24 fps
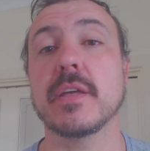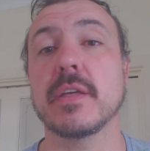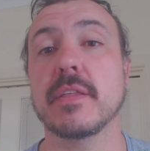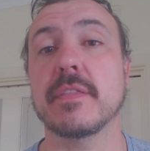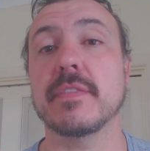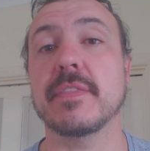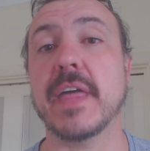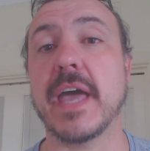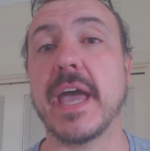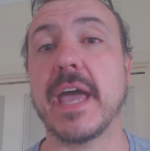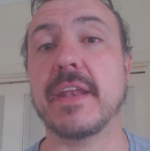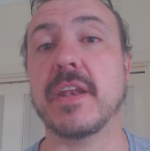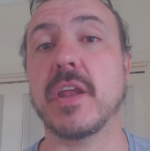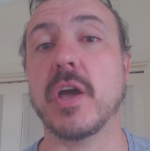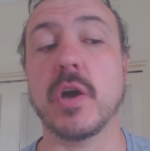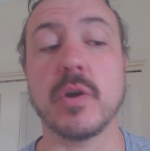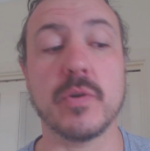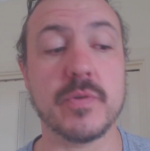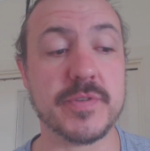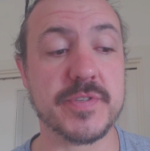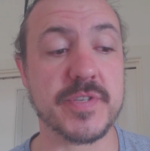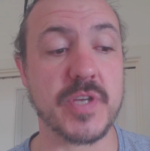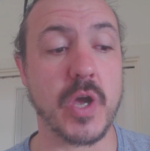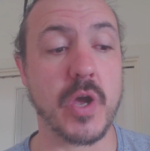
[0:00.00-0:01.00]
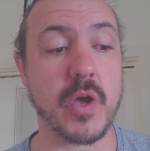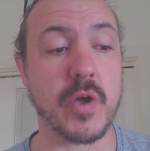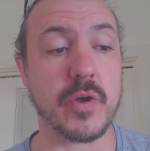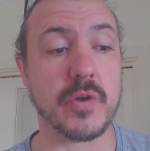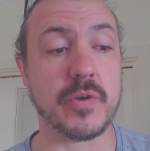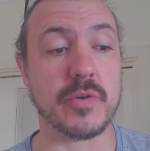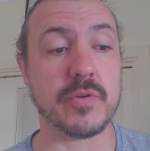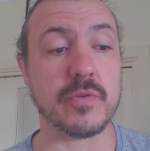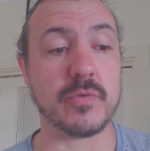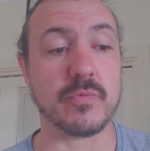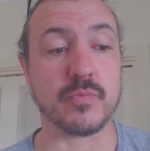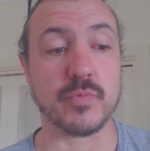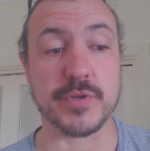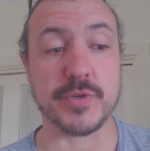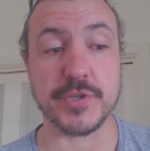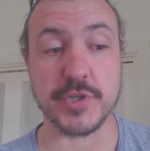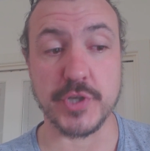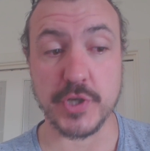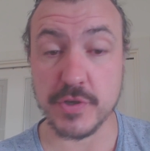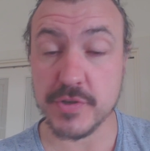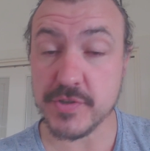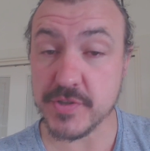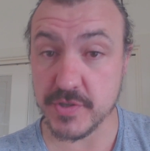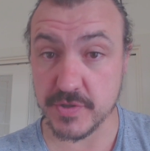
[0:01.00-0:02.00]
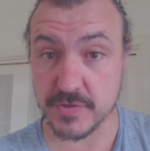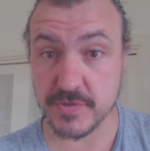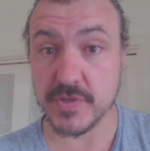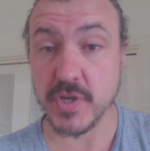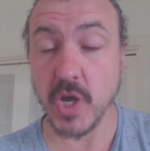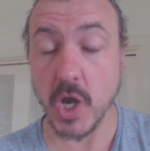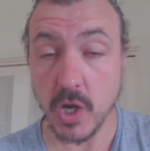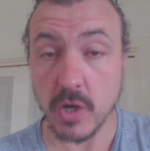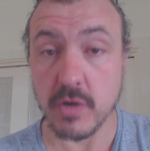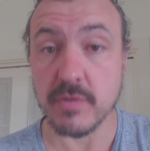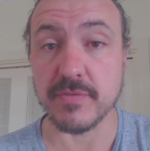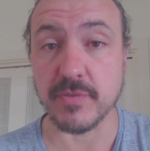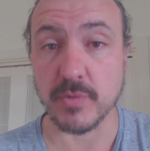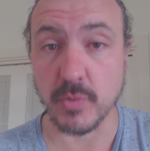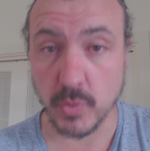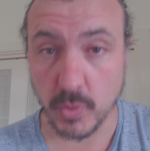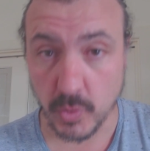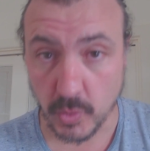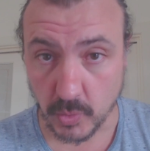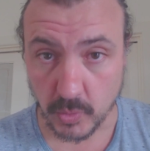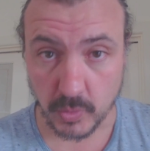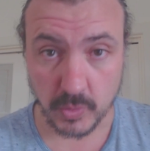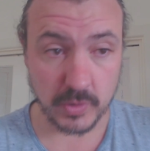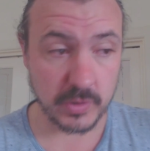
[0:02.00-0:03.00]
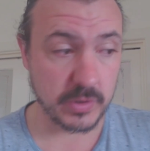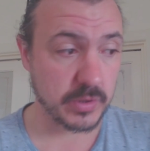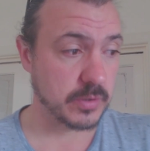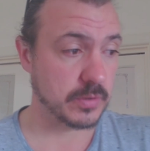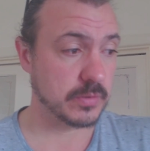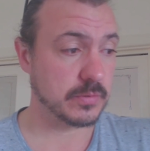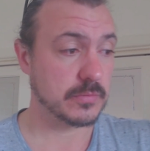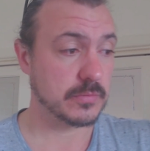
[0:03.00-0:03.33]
that ozone reduces overall